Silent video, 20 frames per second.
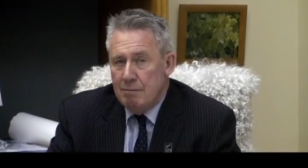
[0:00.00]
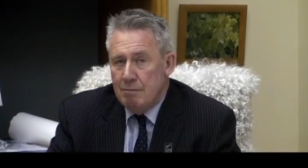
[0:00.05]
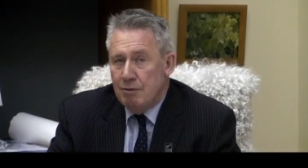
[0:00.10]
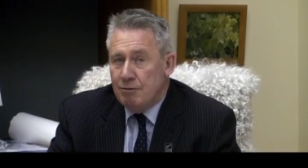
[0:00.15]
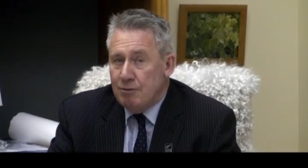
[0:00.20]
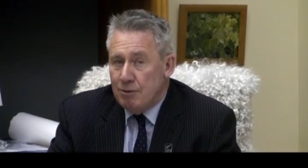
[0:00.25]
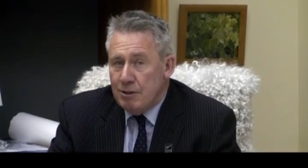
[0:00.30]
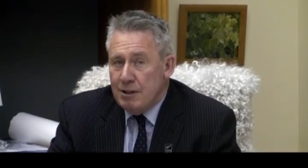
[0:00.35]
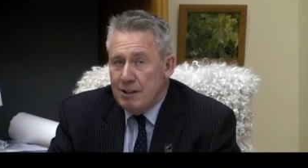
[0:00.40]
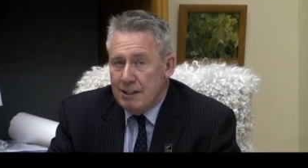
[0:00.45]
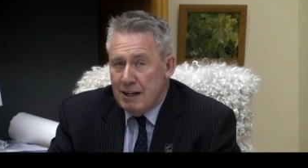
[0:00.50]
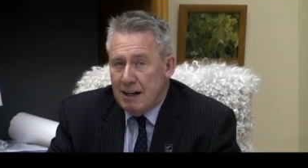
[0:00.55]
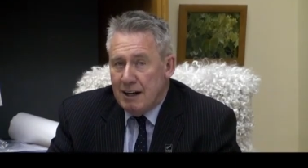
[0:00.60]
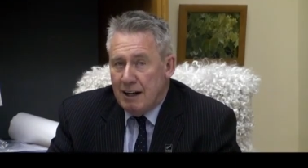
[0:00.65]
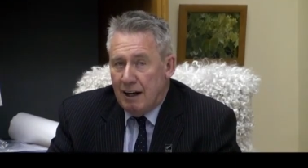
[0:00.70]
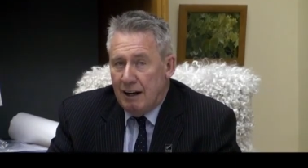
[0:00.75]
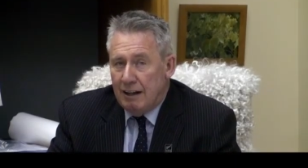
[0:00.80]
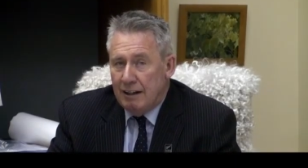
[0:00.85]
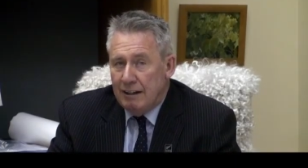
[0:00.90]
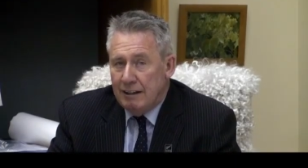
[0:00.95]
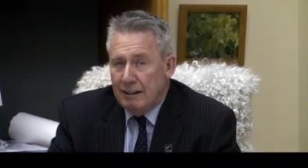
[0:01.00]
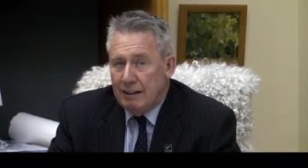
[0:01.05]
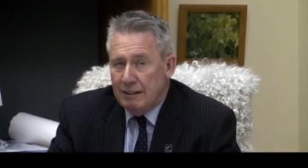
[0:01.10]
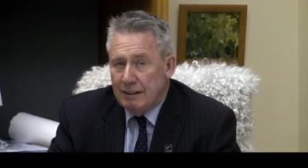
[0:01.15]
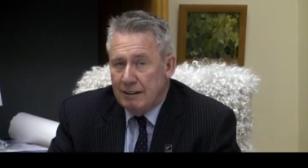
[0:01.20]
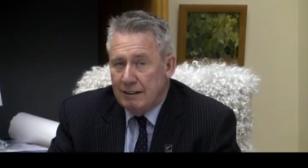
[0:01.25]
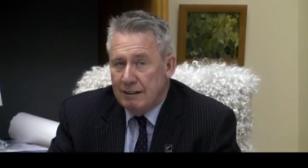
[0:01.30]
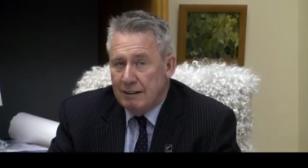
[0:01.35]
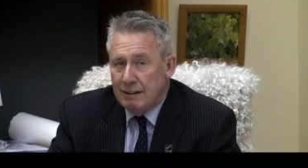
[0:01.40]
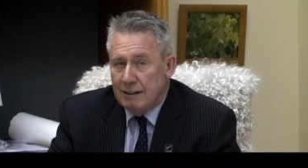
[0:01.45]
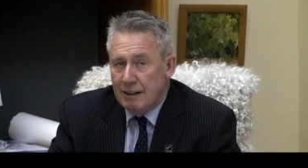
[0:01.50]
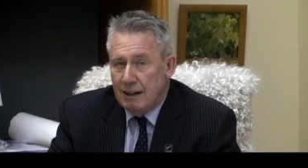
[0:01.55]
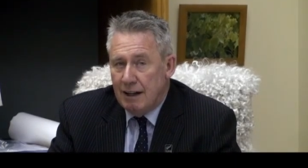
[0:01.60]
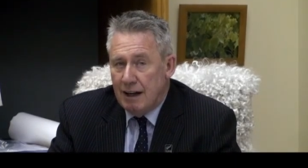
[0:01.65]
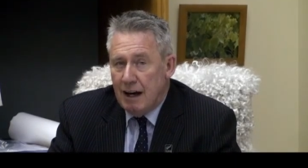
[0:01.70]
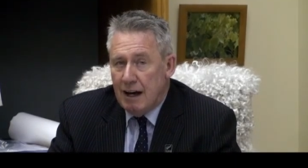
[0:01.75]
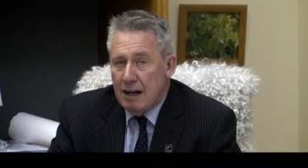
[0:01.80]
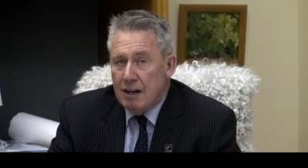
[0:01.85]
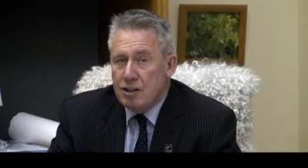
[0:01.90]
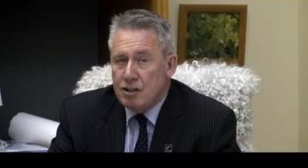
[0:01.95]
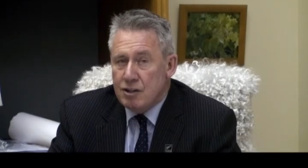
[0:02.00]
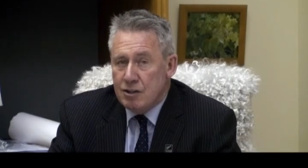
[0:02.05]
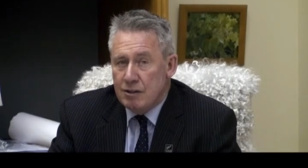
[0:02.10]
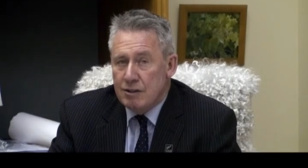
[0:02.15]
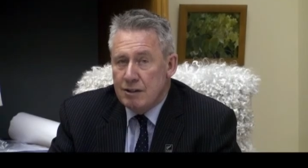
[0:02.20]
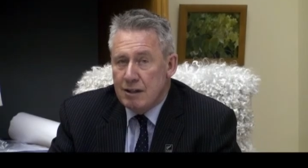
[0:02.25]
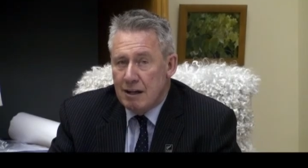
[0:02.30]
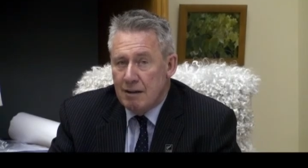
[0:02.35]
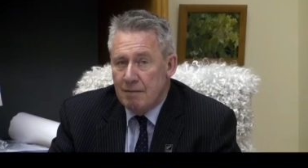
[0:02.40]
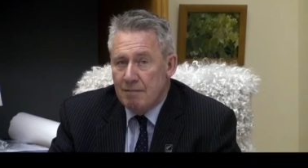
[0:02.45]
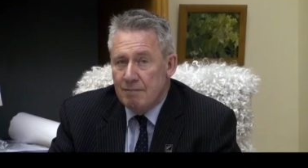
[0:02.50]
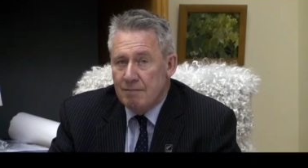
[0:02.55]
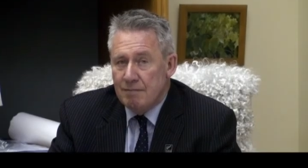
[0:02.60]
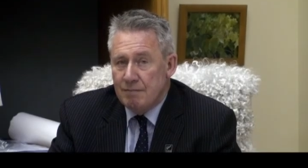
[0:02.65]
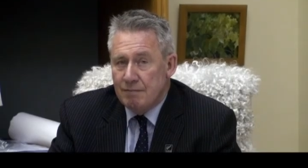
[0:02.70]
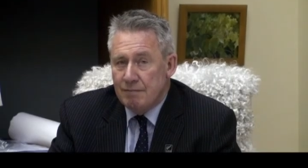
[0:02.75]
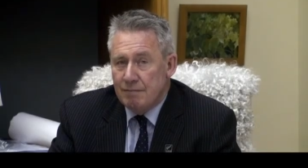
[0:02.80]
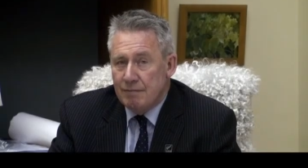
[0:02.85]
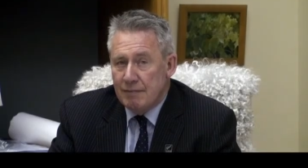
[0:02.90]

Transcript: Before he died, I assured him